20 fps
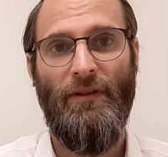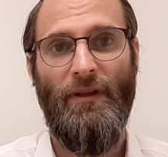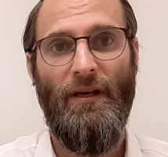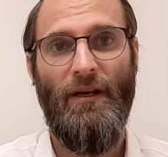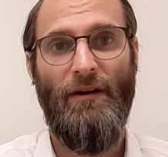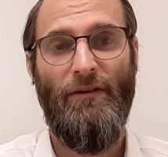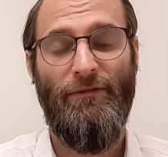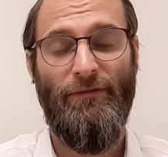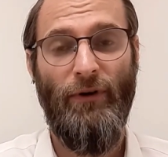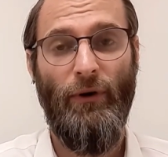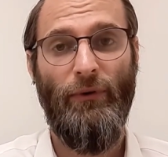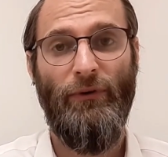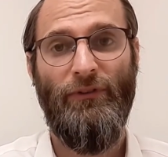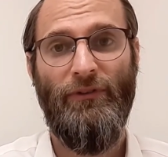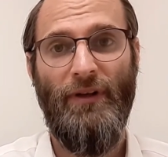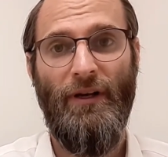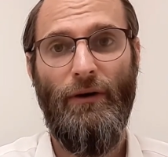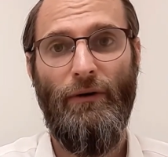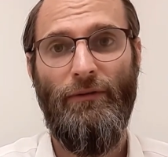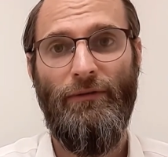their false
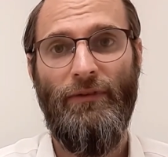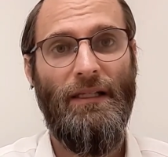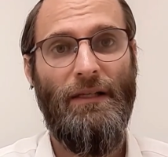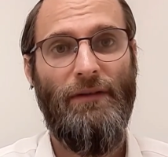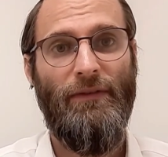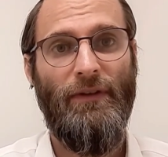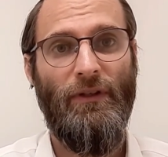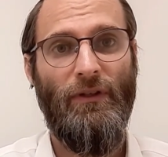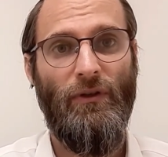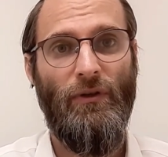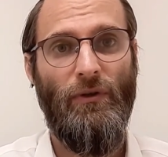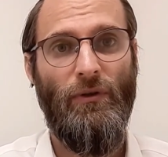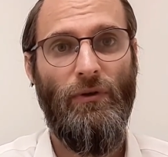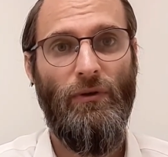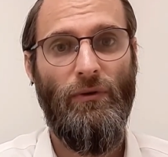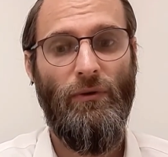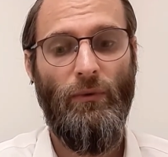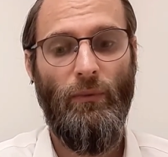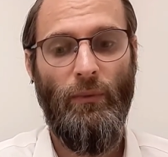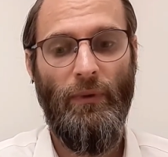self, leaving
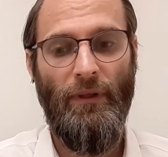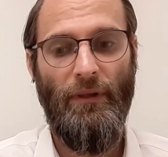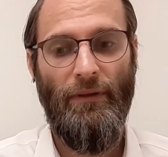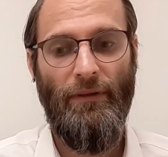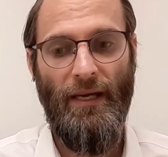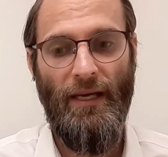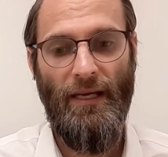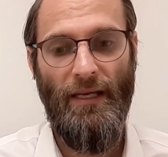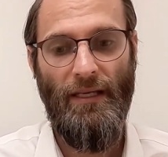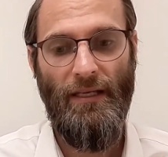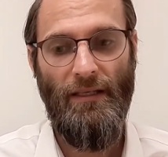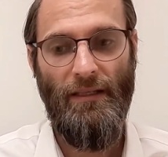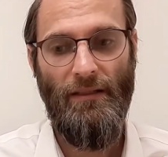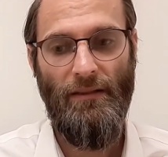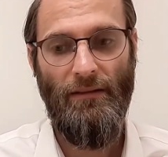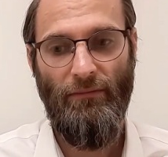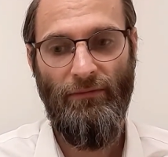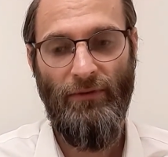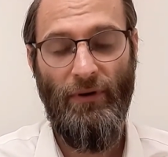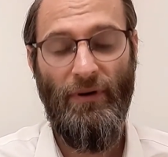you with
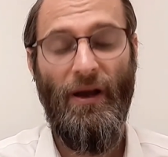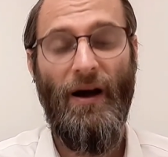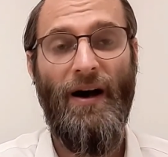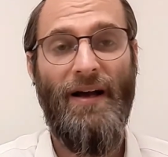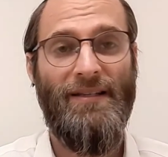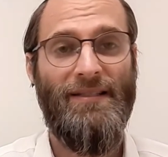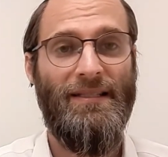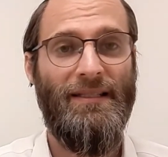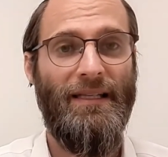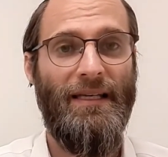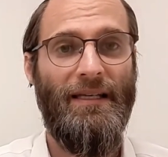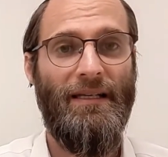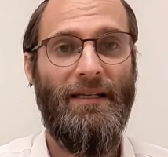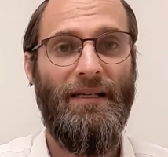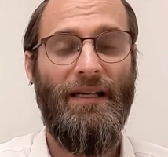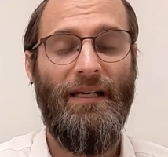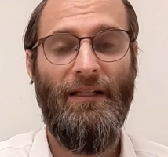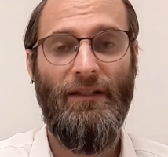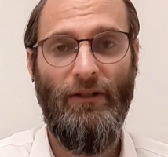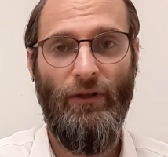a very
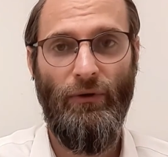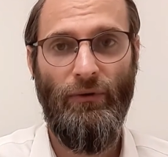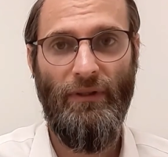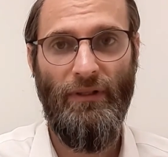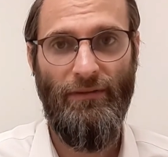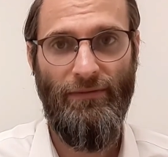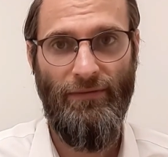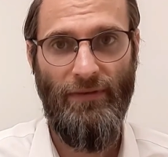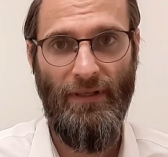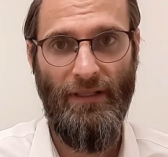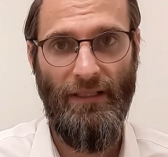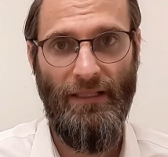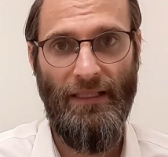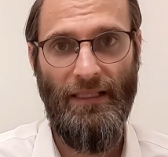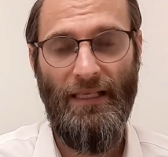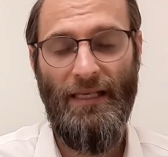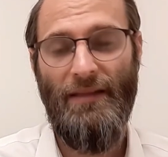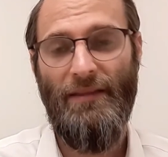isolated and lonely feeling.